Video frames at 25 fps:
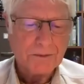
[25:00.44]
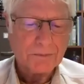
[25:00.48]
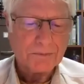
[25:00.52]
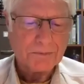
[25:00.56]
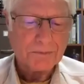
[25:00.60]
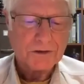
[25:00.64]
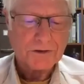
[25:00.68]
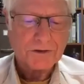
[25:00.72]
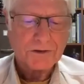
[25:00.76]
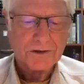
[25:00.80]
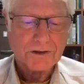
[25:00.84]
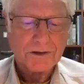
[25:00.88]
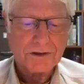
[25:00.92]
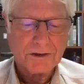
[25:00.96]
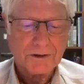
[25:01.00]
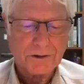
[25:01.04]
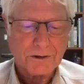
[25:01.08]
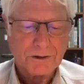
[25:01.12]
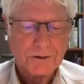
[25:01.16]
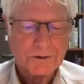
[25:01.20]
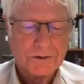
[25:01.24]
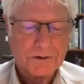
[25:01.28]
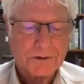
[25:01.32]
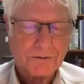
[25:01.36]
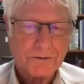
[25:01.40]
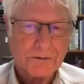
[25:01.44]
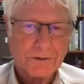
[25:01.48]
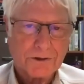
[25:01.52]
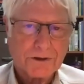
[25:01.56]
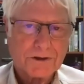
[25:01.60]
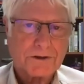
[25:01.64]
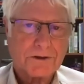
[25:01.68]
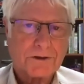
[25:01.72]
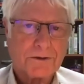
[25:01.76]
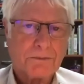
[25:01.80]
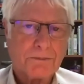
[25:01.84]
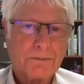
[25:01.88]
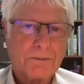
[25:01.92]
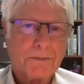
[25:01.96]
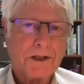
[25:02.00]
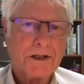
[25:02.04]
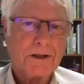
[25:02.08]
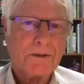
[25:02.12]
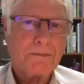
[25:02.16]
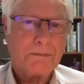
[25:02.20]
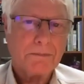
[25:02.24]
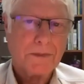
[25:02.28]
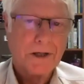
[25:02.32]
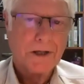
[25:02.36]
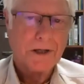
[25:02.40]
the skills to fish as many
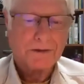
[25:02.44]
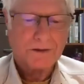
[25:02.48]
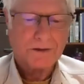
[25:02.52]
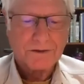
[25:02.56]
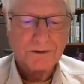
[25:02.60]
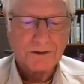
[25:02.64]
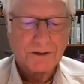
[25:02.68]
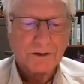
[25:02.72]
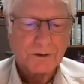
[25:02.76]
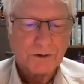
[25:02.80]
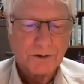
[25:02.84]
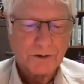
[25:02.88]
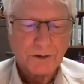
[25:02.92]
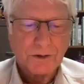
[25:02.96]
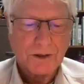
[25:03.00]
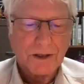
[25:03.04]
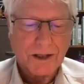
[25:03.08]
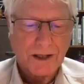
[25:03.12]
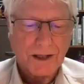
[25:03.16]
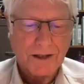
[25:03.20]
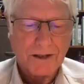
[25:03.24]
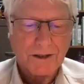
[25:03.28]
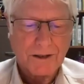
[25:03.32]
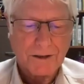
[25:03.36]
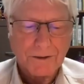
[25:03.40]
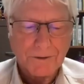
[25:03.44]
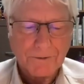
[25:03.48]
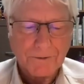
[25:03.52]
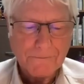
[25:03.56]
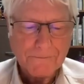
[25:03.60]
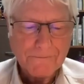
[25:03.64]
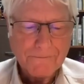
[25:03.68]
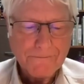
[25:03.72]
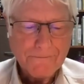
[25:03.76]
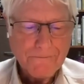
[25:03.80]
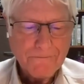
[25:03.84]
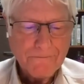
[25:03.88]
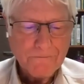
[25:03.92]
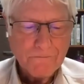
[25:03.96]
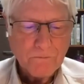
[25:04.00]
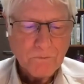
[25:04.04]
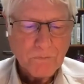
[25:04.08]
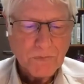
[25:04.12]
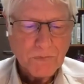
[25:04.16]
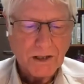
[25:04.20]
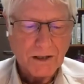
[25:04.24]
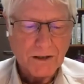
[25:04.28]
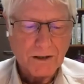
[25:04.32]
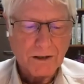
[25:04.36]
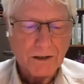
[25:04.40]
methods as you can.
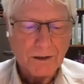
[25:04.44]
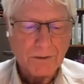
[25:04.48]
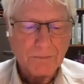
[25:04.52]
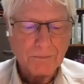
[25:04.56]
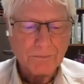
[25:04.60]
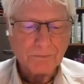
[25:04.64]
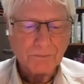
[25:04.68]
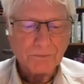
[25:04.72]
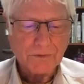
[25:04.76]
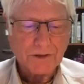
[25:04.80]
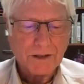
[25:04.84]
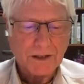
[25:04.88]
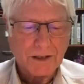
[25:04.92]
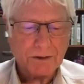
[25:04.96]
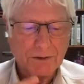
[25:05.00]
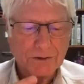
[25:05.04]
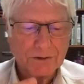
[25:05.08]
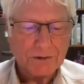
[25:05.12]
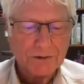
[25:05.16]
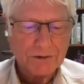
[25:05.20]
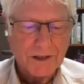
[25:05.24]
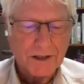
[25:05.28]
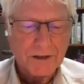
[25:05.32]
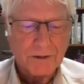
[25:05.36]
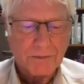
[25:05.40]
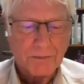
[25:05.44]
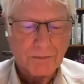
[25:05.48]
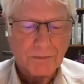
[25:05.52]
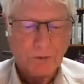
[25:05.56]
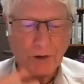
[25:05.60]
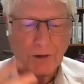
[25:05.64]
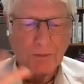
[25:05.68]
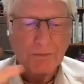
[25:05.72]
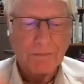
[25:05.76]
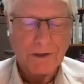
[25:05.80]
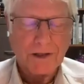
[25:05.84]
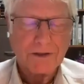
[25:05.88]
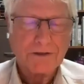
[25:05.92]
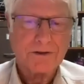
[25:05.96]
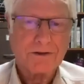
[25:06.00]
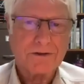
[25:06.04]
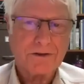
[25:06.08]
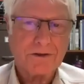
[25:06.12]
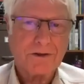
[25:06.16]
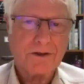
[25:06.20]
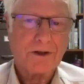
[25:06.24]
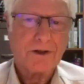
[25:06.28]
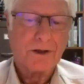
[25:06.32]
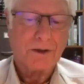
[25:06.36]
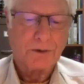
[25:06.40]
Um, I always say the more methods
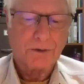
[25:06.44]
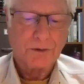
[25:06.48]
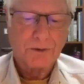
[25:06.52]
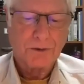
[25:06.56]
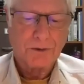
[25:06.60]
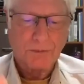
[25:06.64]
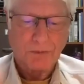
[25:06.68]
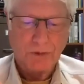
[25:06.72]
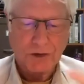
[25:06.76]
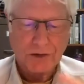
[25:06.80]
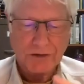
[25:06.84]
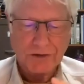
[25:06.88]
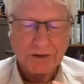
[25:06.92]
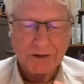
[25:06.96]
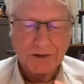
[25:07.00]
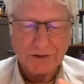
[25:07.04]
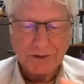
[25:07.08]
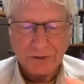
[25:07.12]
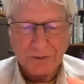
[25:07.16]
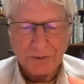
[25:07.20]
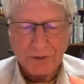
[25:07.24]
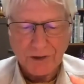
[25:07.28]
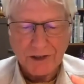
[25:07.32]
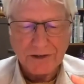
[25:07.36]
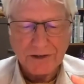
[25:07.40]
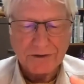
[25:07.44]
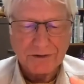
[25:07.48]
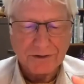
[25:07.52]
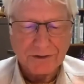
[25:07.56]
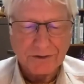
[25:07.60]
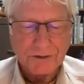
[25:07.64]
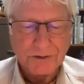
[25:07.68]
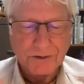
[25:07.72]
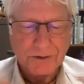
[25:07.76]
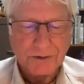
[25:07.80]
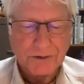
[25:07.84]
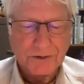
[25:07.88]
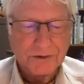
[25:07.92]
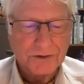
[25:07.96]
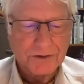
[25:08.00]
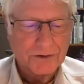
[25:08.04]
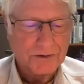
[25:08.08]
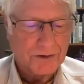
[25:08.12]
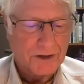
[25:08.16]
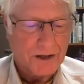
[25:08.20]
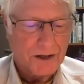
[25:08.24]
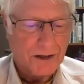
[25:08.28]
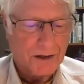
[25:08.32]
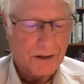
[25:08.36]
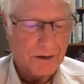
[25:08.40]
you know, the more situations you can
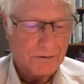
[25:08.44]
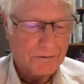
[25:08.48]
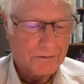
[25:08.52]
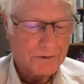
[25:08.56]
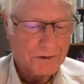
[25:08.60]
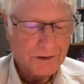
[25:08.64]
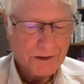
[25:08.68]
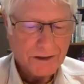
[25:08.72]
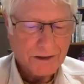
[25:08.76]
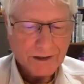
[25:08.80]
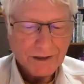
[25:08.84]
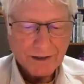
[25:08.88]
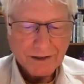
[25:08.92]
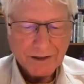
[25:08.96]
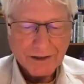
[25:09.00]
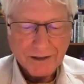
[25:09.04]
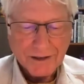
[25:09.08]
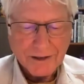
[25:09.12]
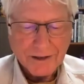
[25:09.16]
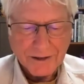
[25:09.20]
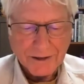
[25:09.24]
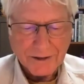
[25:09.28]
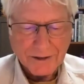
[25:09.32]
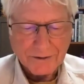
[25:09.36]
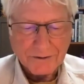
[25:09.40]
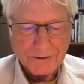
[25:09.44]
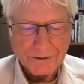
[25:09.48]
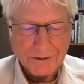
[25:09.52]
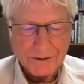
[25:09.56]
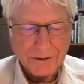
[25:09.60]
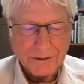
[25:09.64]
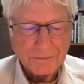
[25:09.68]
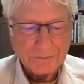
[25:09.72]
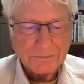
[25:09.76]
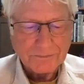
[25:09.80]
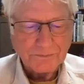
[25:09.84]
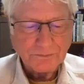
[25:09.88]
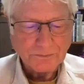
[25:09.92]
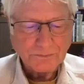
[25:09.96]
solve. And um,